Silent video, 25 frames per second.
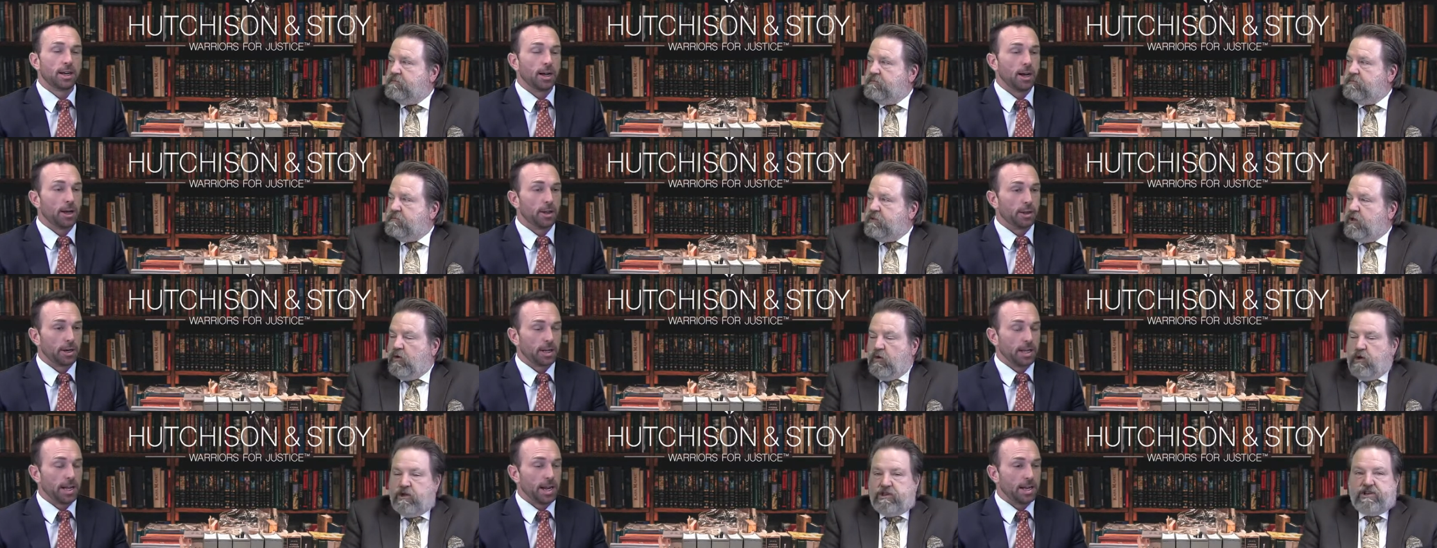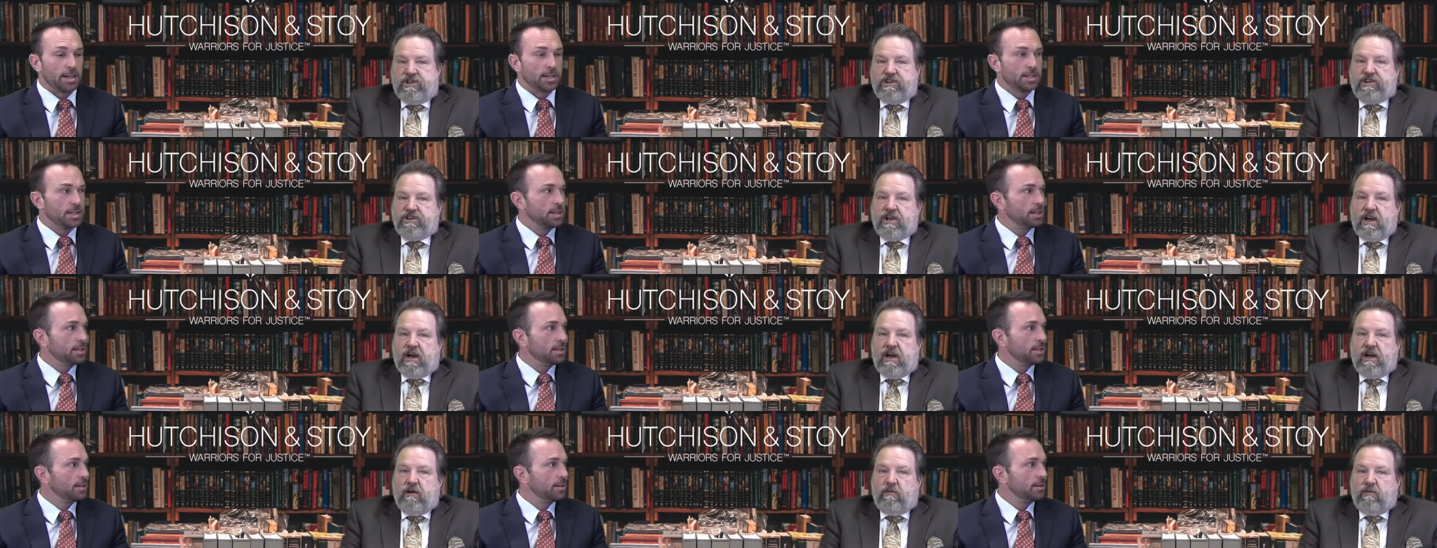Speaker 1: Other Which cases,
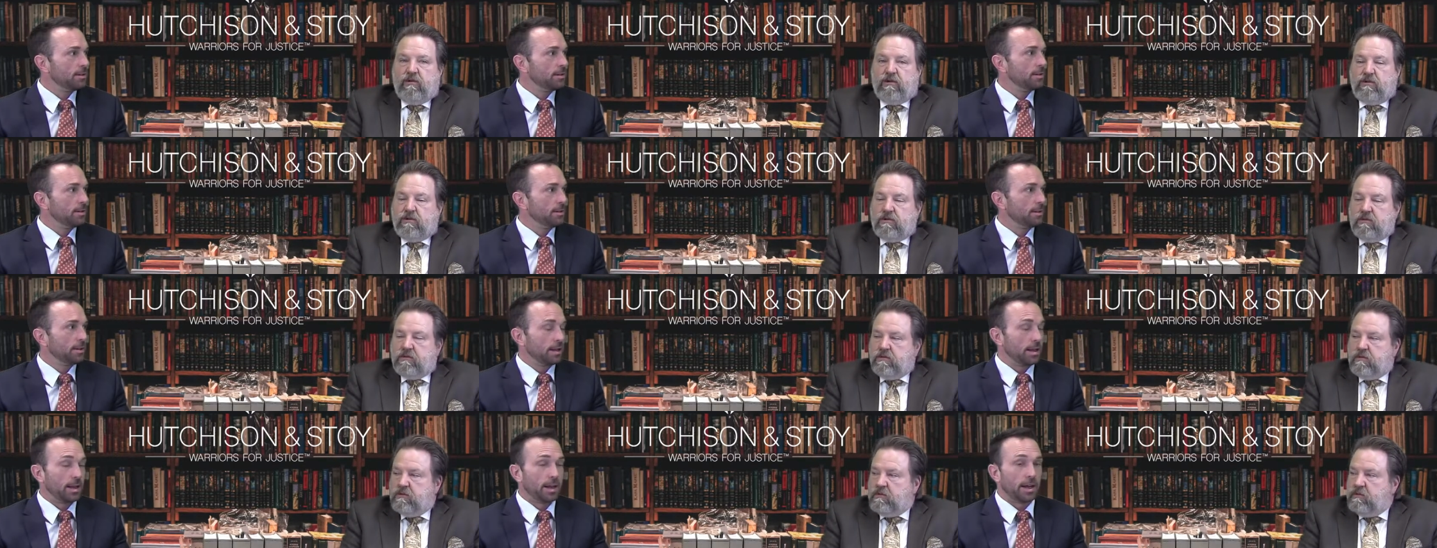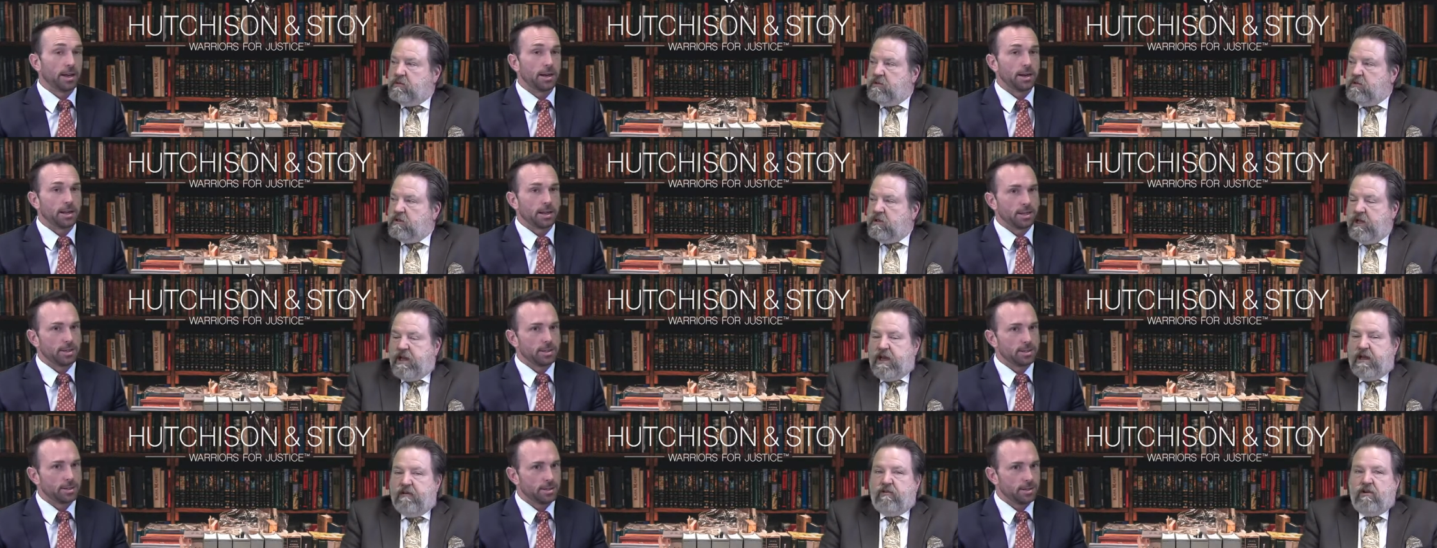is terrible. Yeah, it
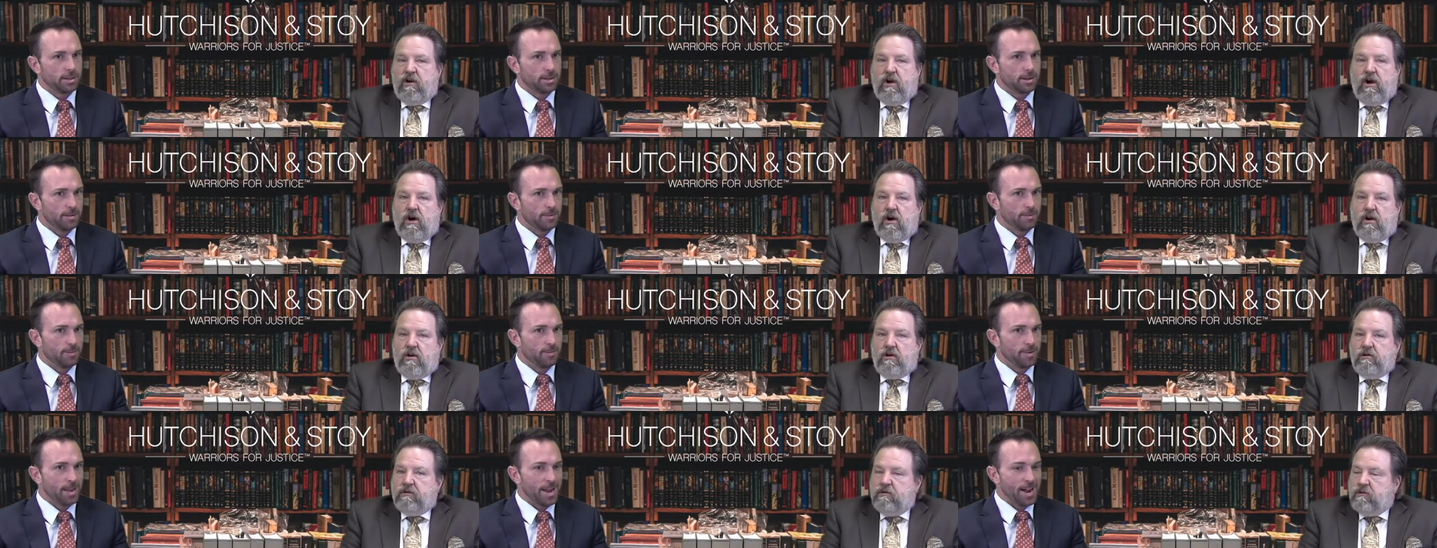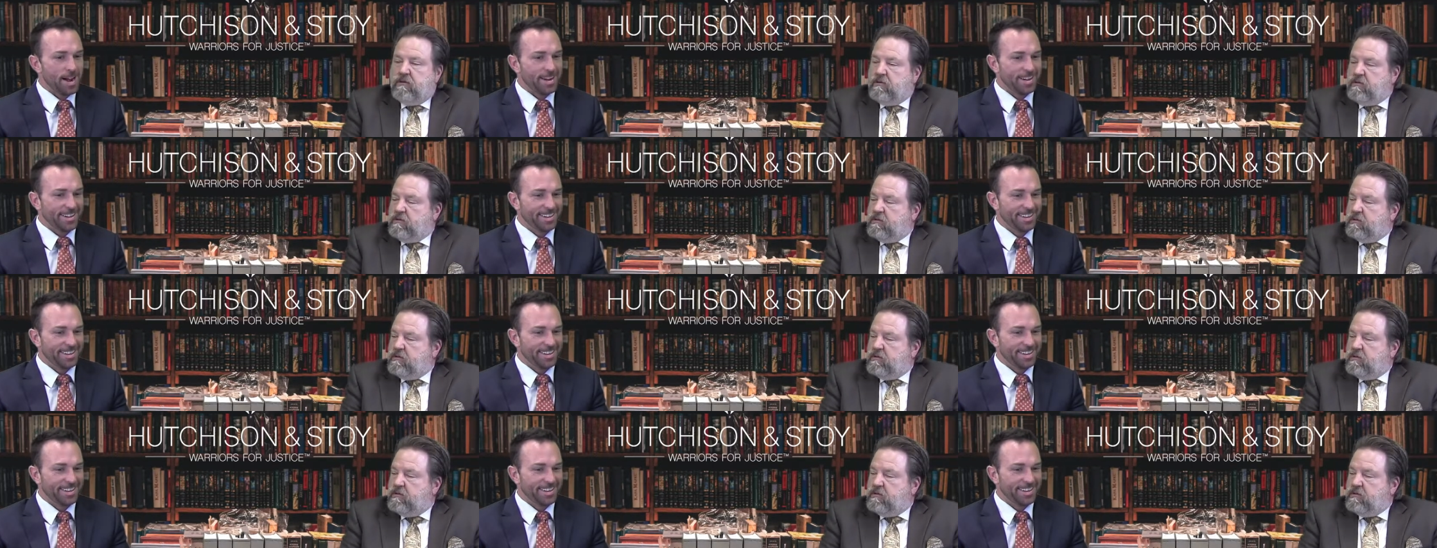is. And wrong.